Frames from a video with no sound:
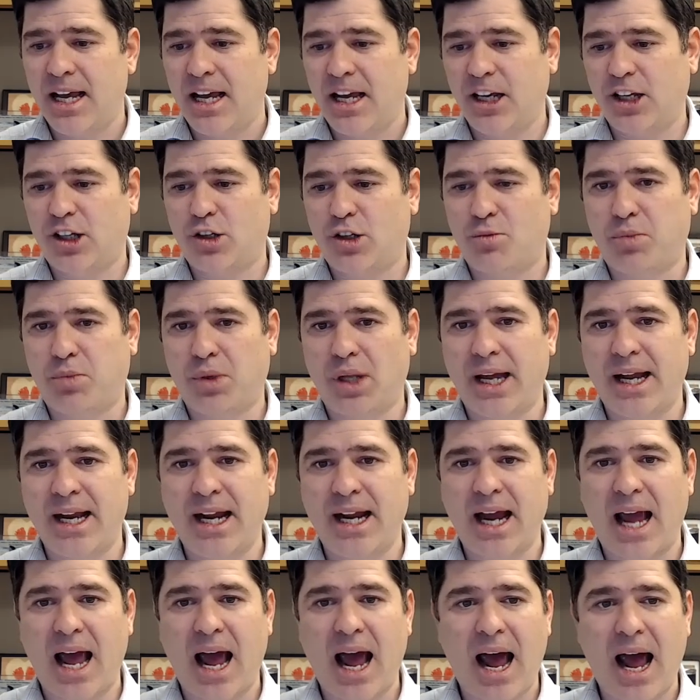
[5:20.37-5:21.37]

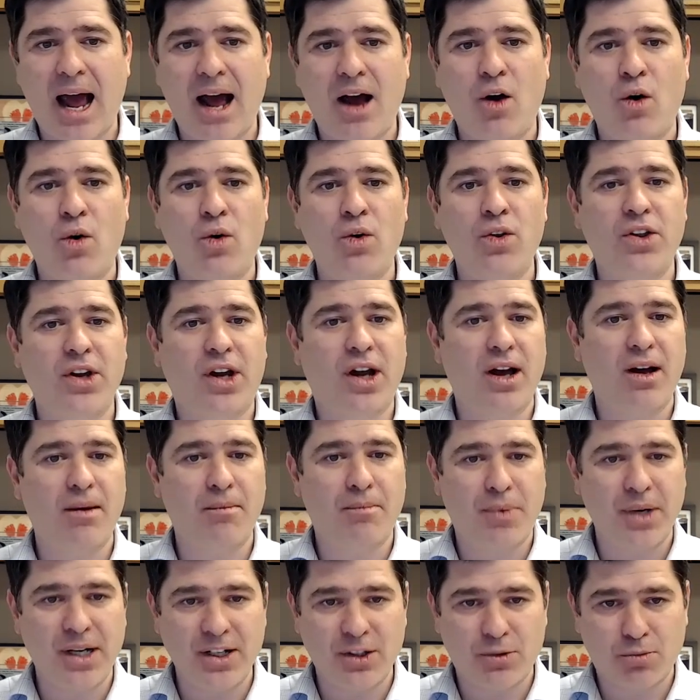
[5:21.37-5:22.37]
explaining how the
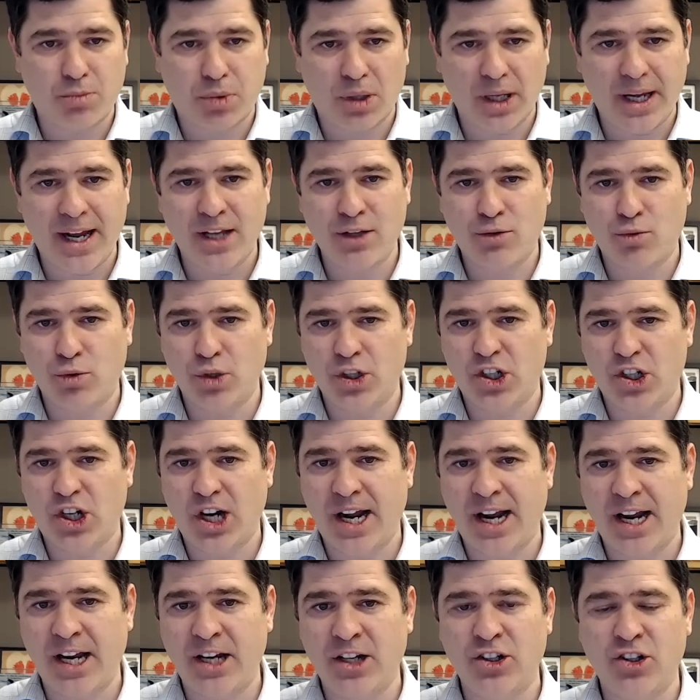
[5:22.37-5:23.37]
company's plans would
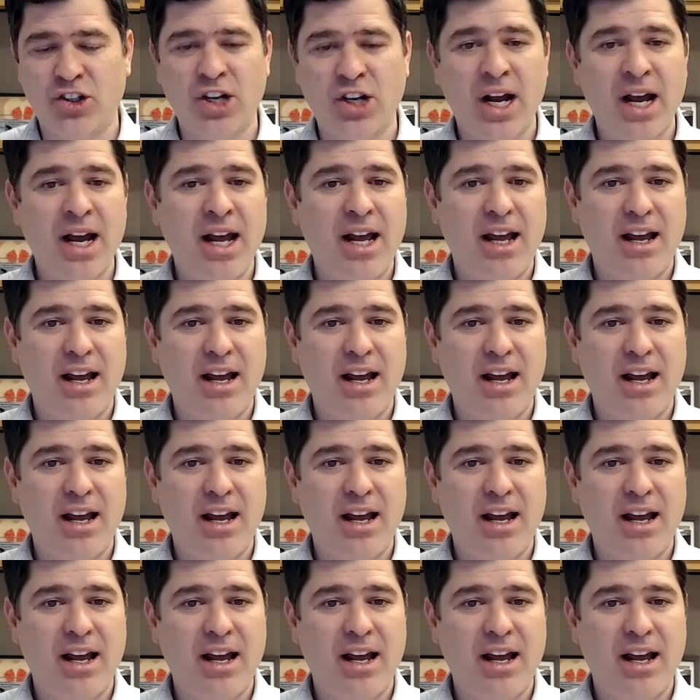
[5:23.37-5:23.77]
change